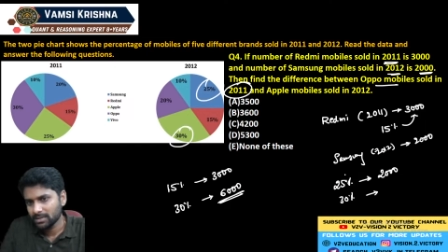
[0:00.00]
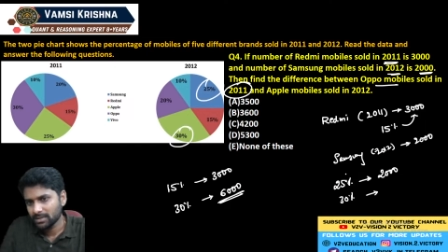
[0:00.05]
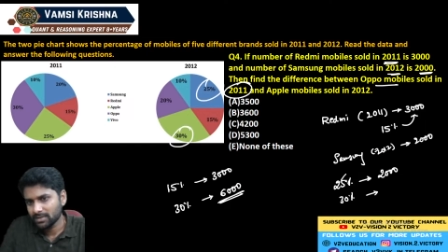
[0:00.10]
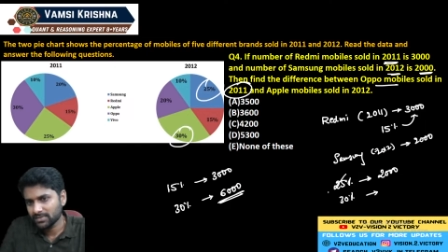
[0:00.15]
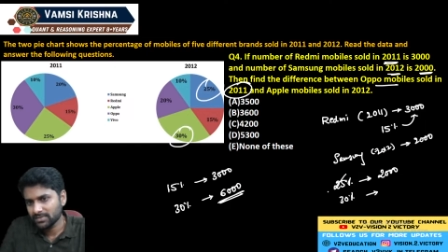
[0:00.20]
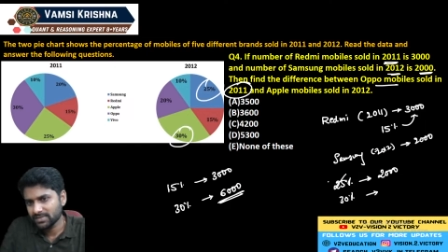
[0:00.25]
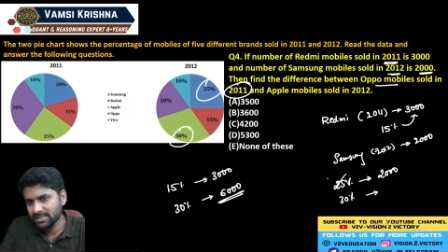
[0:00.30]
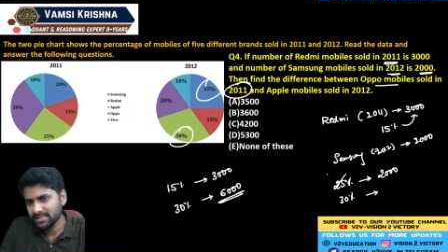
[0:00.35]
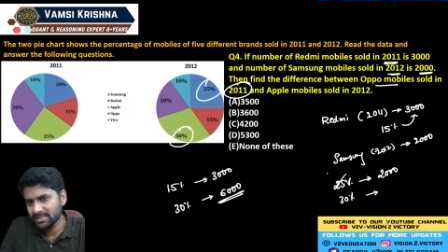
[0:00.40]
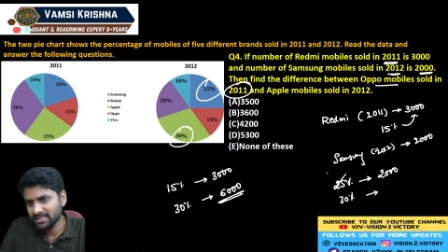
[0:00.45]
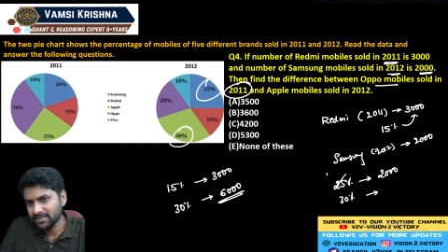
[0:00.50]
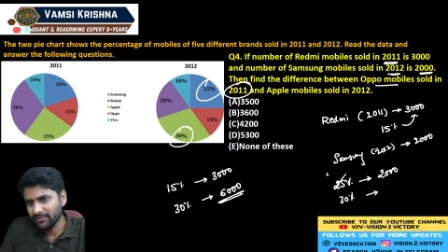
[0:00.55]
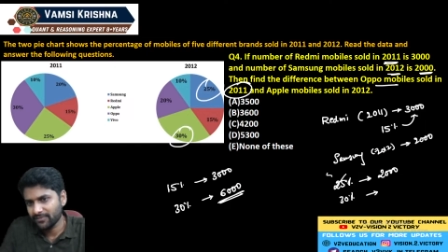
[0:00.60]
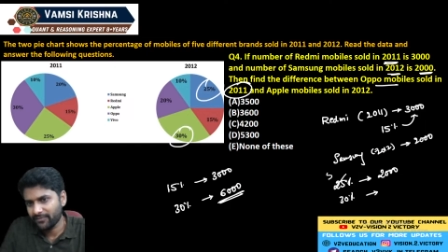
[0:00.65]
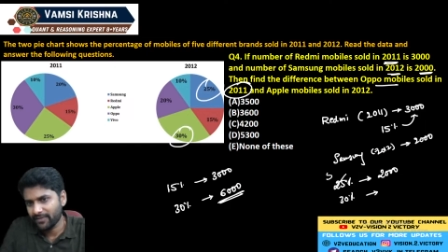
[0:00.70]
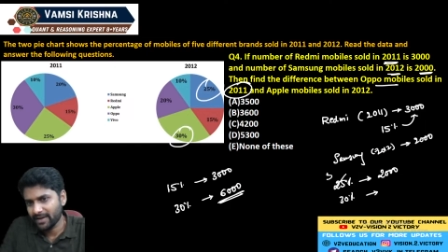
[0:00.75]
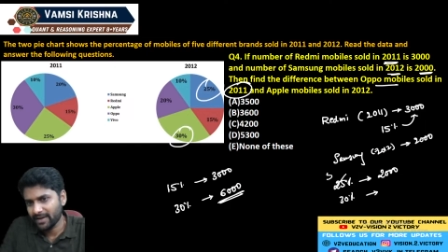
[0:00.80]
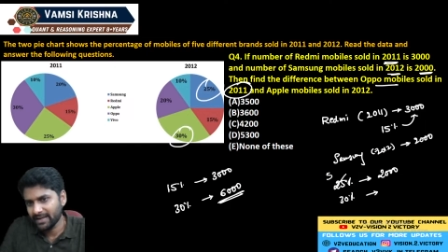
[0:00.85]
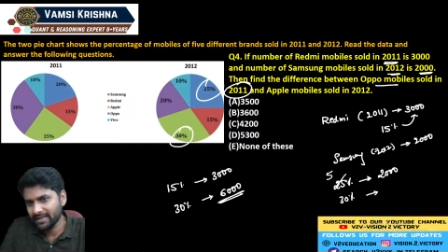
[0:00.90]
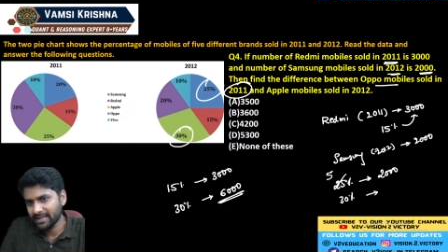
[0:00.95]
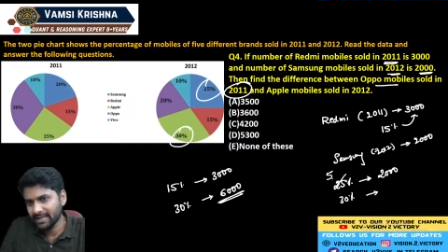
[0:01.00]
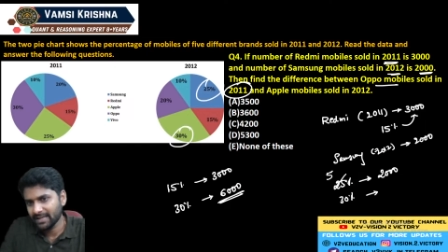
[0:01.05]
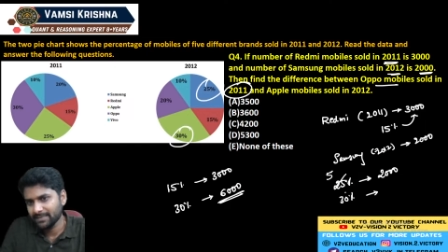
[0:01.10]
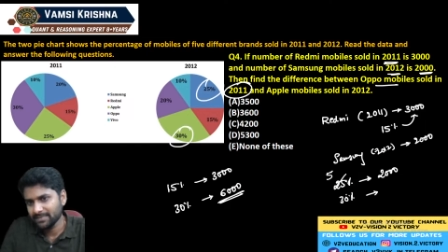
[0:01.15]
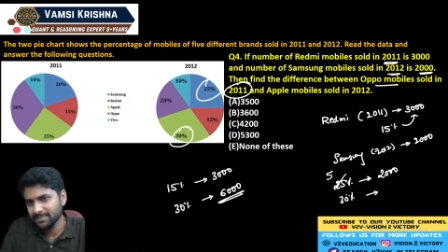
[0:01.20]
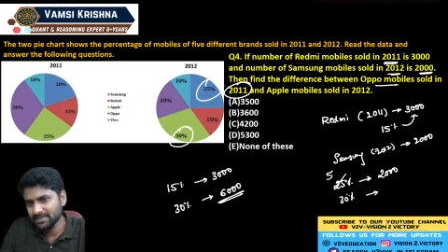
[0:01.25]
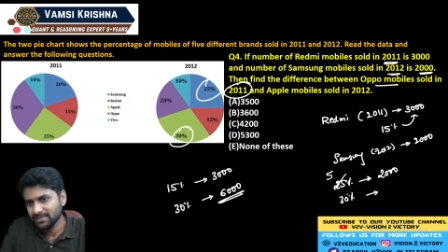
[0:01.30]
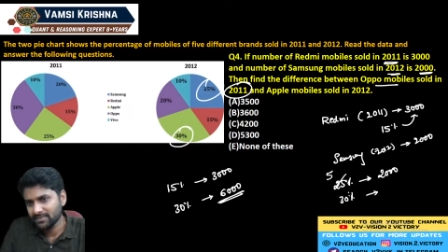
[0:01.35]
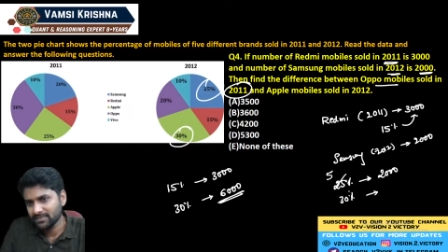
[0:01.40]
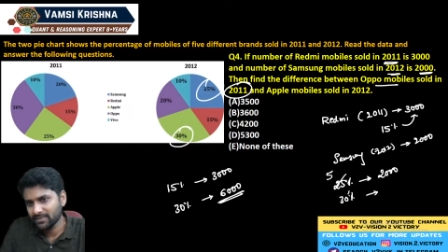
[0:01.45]
Now see, it's a 5
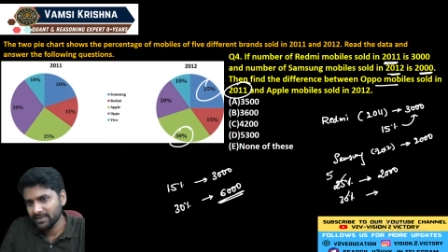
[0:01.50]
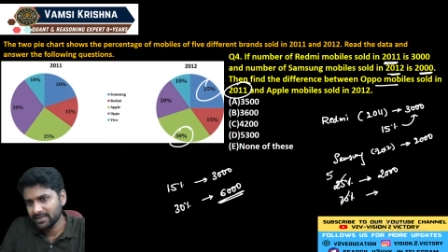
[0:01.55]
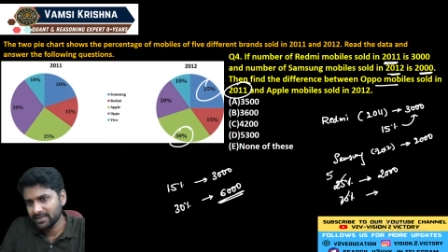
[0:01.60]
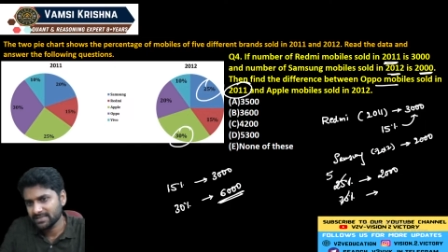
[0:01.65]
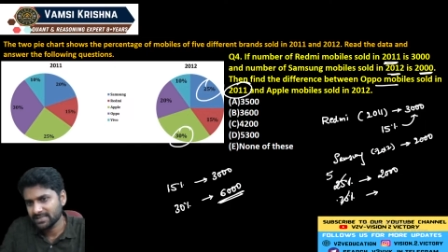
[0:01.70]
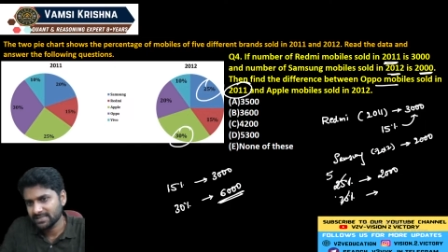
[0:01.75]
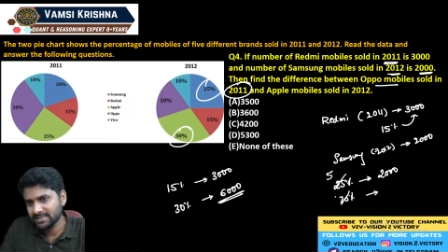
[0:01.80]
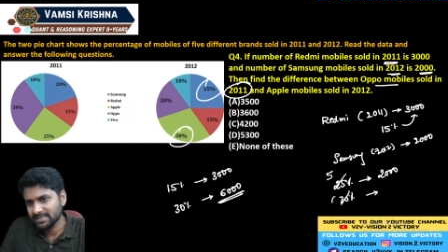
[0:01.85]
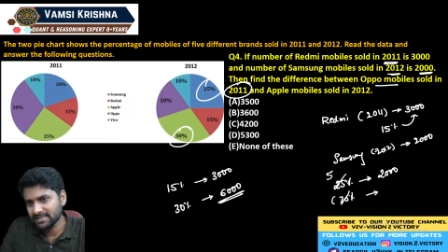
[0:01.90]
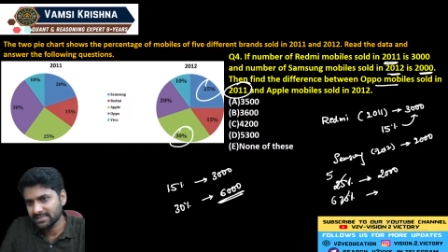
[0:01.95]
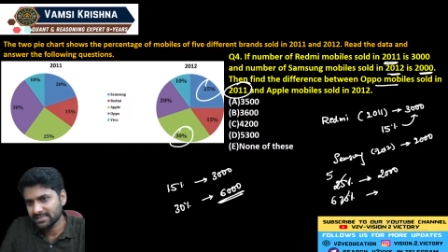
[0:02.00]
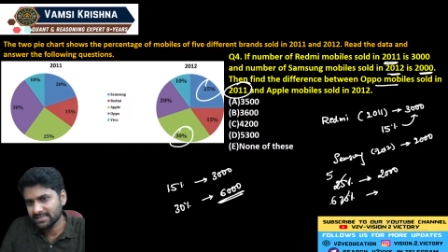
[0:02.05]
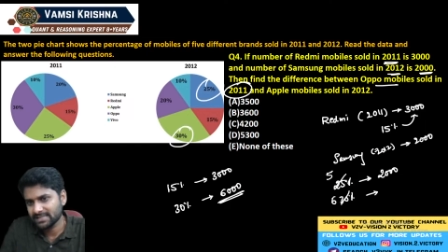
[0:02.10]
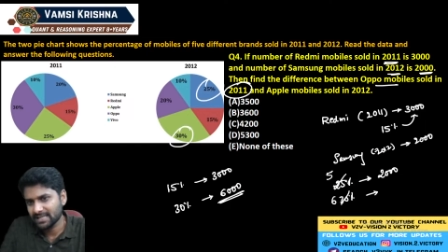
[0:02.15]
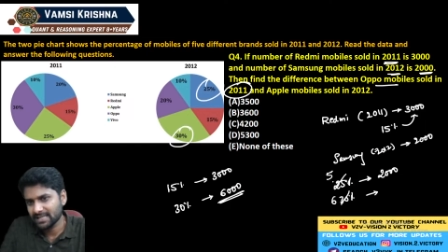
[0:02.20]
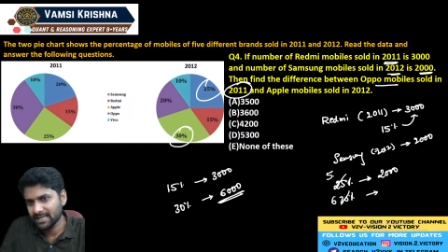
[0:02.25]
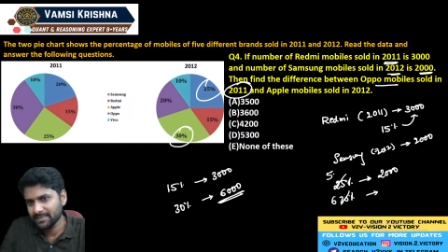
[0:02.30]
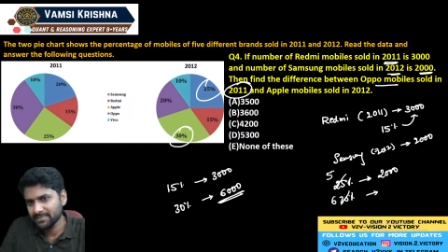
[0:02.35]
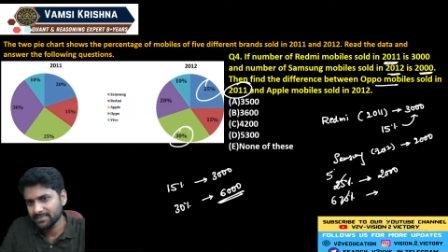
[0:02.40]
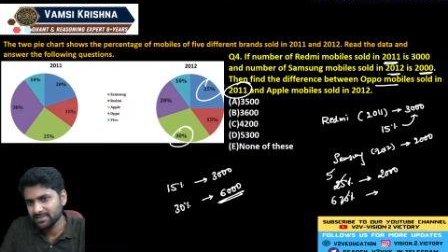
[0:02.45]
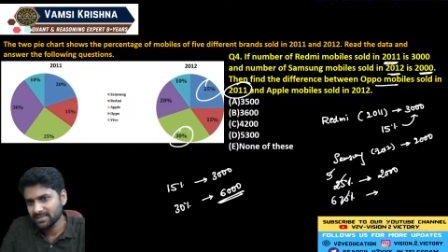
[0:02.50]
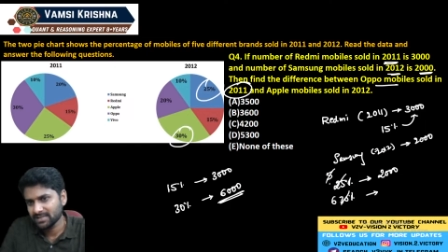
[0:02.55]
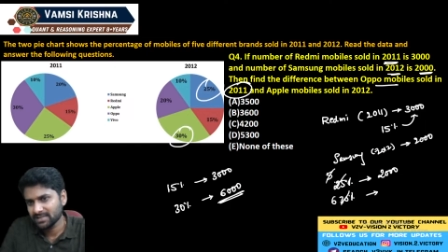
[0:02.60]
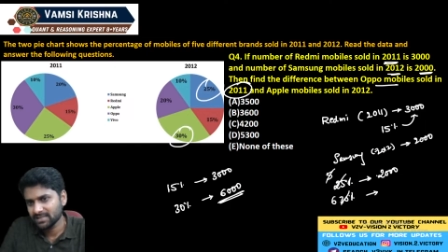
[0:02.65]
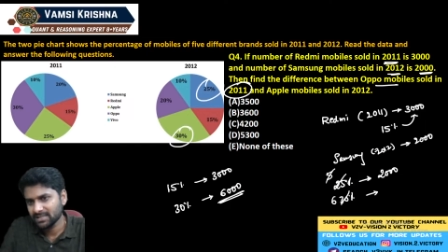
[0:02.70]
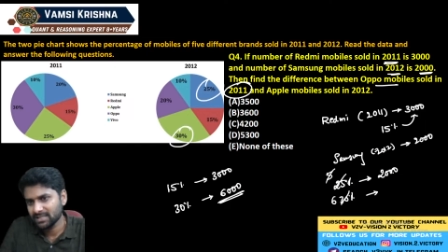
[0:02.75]
times, it's a 6 times,